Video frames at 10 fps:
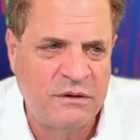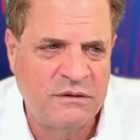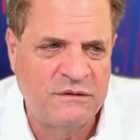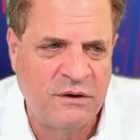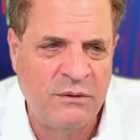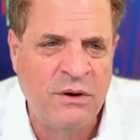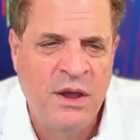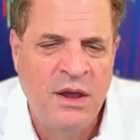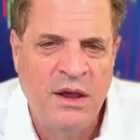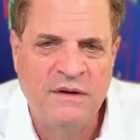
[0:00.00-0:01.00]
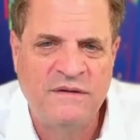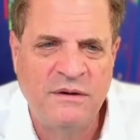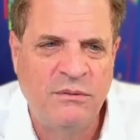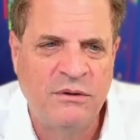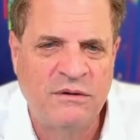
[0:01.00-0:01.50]
so and see
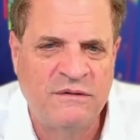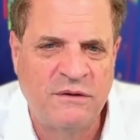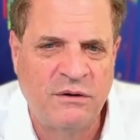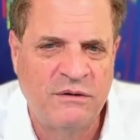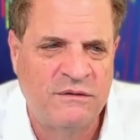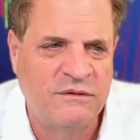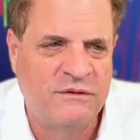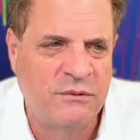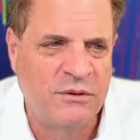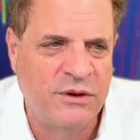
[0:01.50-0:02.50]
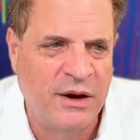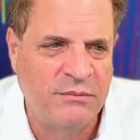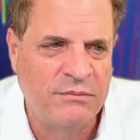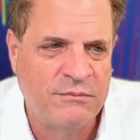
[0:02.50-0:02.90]
what the circus is doing then.